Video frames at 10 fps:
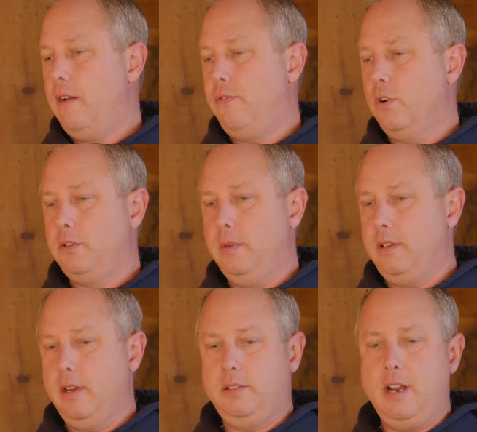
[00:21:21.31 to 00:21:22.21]

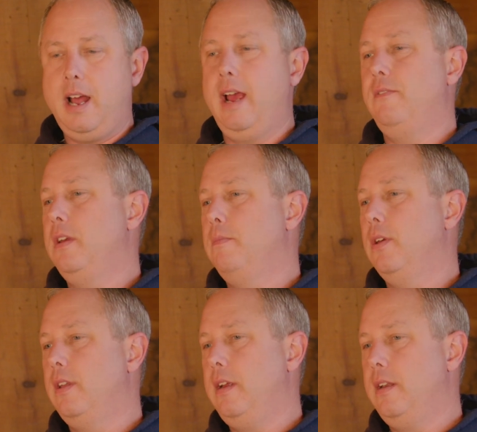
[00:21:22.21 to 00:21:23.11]
enforcement does not have the
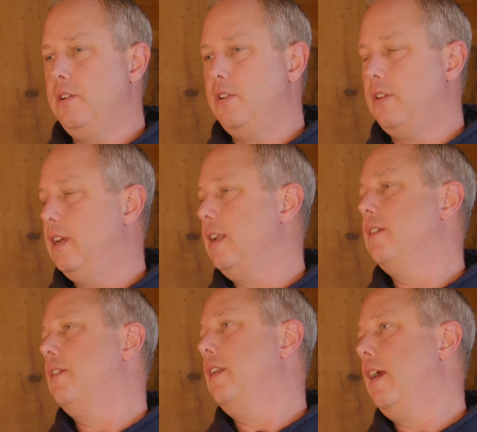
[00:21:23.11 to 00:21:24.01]
ability to just get
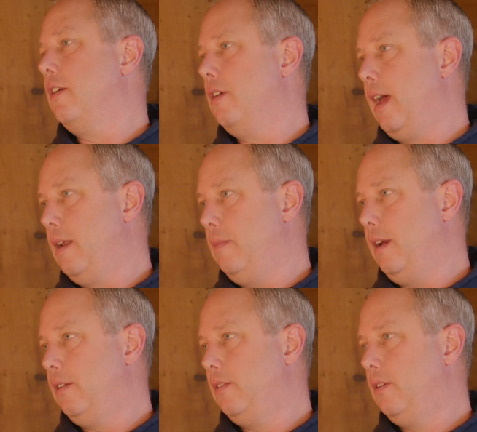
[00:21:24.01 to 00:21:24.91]
into the Nader
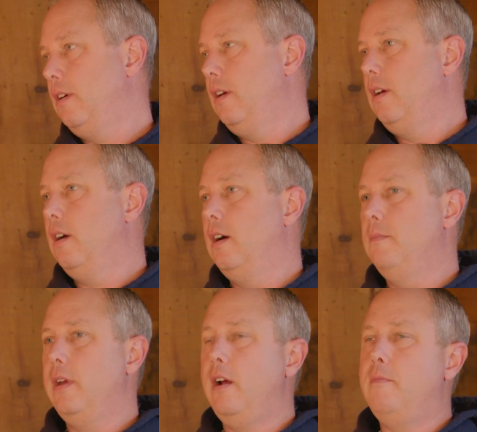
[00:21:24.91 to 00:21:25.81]
database.
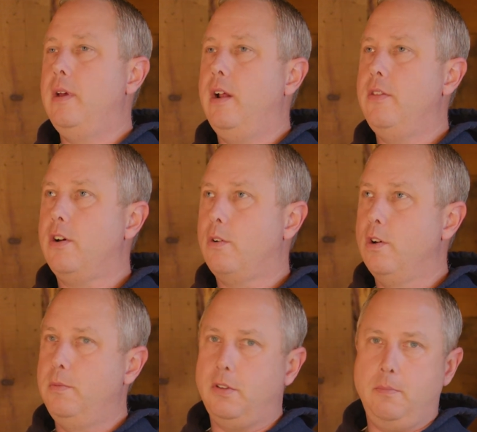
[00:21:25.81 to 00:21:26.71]
There have been other
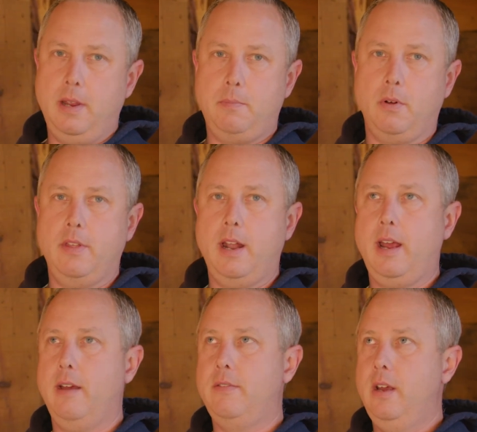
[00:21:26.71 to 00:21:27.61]
groups of people that
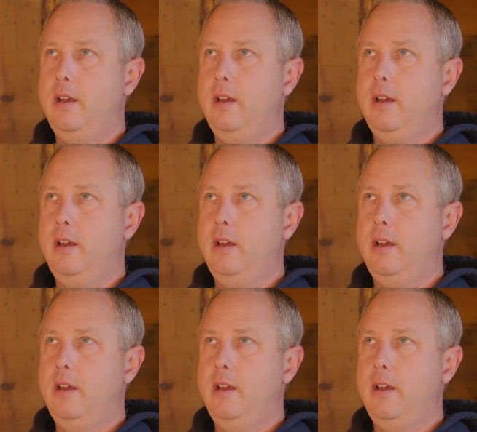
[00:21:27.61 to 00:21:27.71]
have